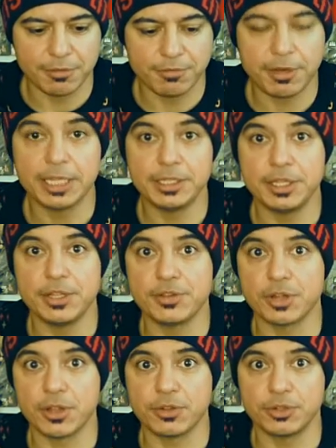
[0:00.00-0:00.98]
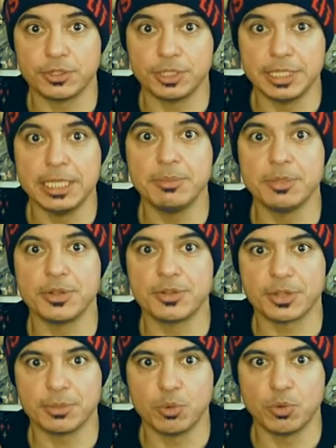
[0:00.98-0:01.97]
fight these other demons
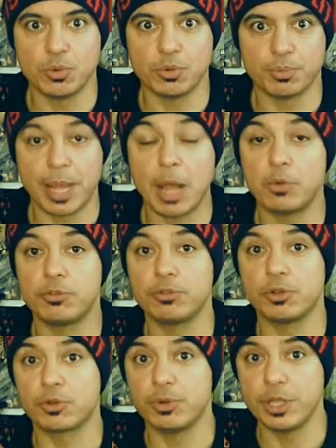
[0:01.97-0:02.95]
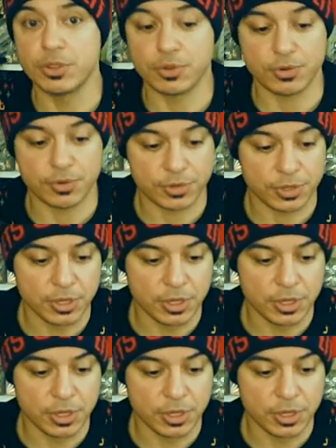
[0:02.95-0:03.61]
and more powerful creatures.